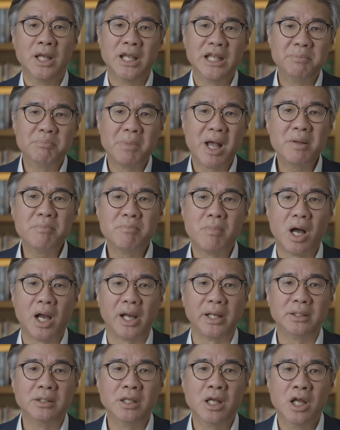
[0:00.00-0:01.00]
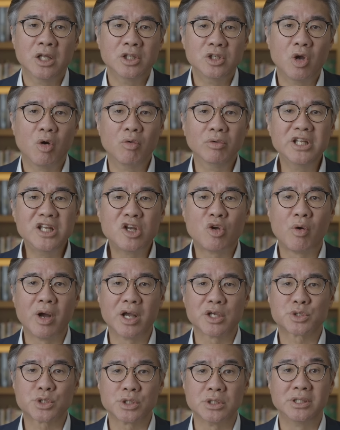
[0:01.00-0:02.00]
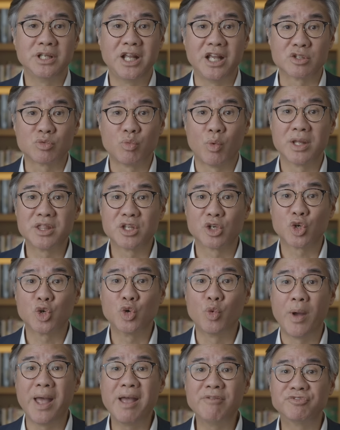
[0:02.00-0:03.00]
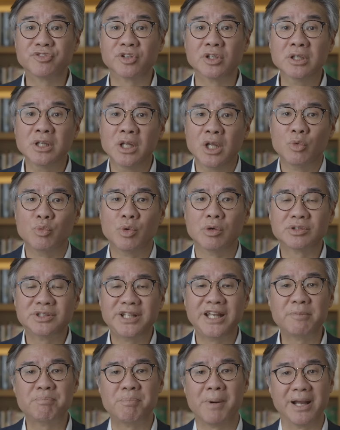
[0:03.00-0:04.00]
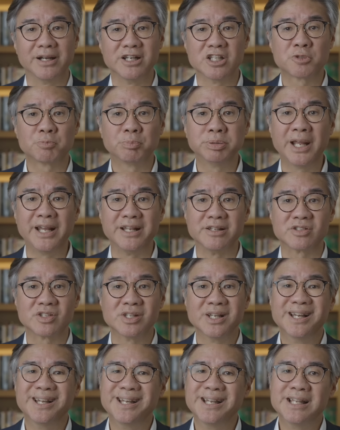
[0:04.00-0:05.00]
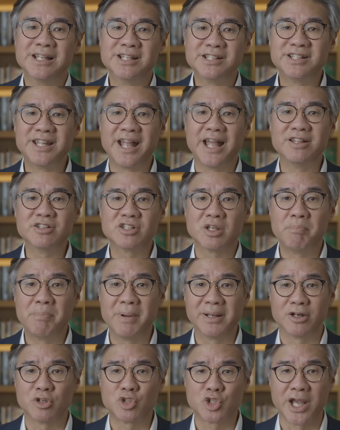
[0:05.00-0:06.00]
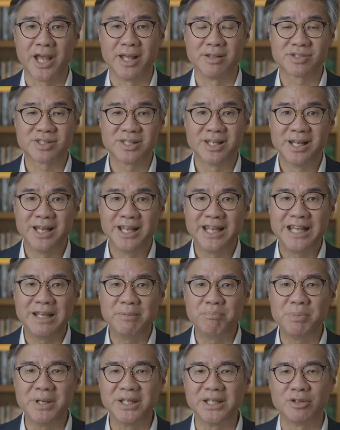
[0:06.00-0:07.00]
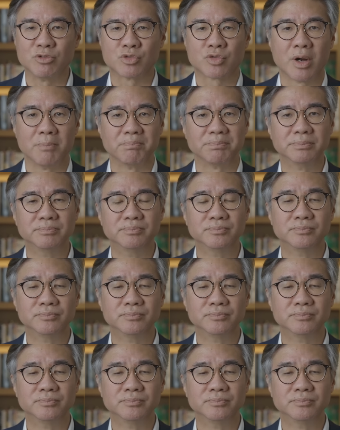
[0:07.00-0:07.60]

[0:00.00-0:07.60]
In my mind, the only question is whether whoever will take Biden's place stands a better chance in beating Trump.